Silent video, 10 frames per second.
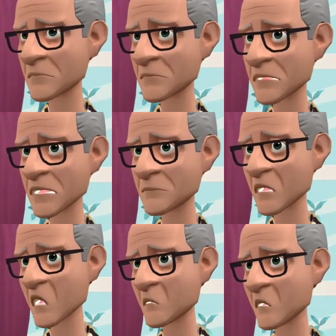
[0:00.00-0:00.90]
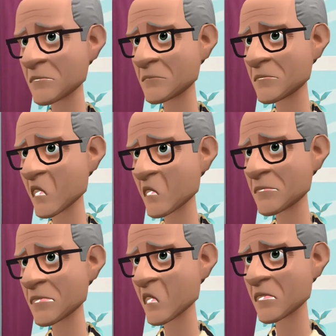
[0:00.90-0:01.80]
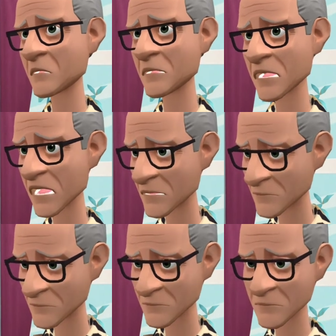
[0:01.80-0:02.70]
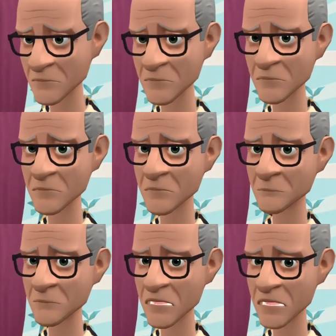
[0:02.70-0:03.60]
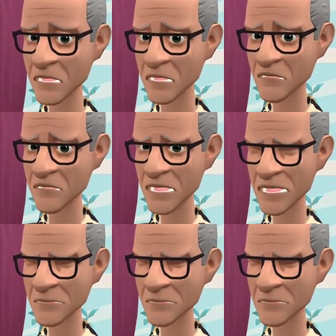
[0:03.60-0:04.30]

laptops, or computers here. But I had fun.